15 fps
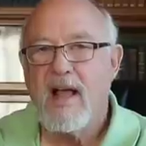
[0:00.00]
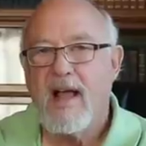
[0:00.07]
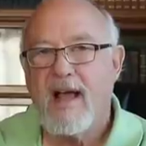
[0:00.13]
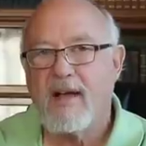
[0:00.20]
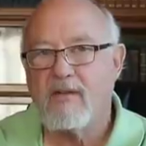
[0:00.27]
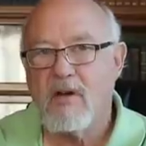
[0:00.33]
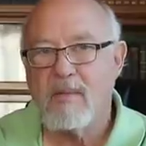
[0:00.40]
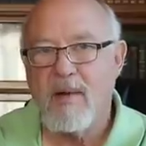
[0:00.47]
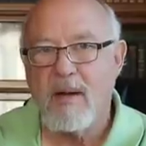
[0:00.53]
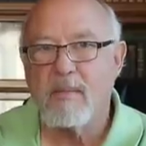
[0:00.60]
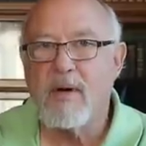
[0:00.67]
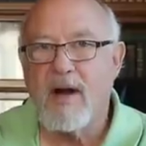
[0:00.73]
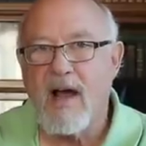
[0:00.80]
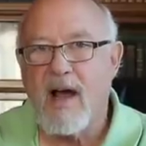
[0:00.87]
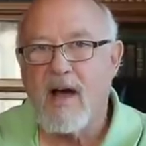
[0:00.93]
And
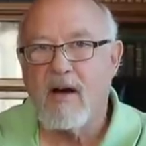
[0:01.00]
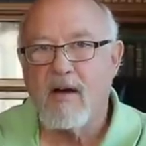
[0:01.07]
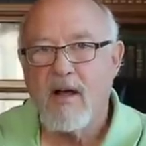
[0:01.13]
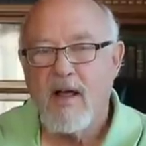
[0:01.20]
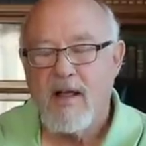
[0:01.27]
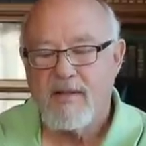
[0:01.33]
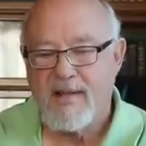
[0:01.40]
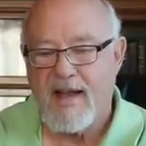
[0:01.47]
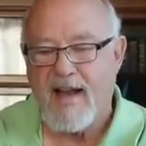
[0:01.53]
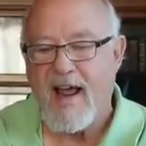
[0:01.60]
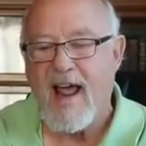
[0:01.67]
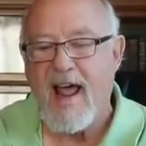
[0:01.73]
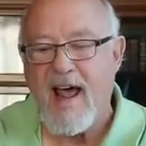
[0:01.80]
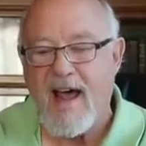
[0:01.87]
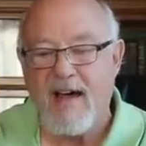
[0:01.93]
remember now that
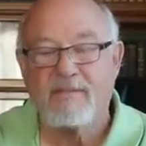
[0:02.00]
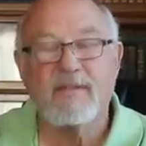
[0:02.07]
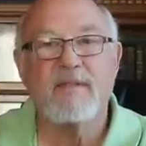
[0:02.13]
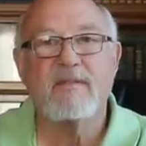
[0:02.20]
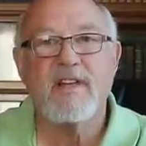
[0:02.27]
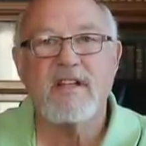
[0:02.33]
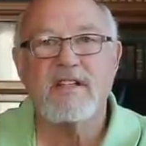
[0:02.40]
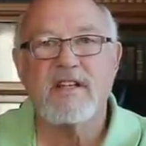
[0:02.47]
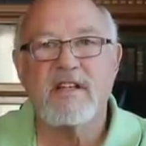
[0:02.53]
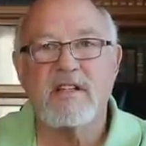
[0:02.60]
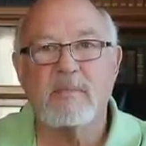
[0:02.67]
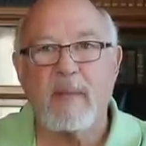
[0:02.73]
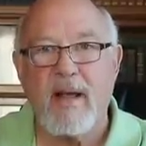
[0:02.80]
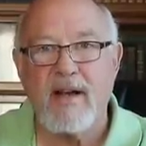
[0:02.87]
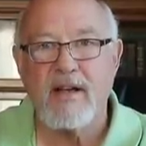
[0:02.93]
half of this
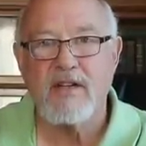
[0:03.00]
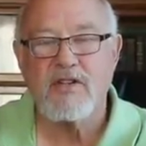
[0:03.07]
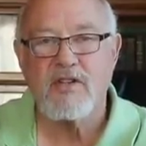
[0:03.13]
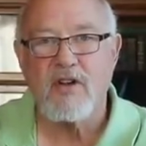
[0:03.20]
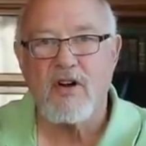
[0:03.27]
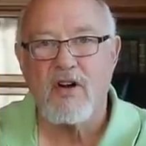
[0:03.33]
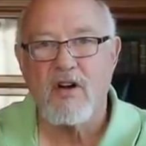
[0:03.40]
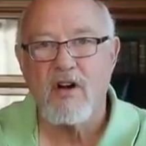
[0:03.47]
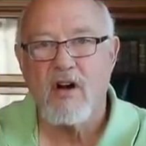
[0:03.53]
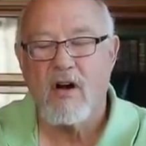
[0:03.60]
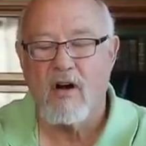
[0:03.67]
expenditure,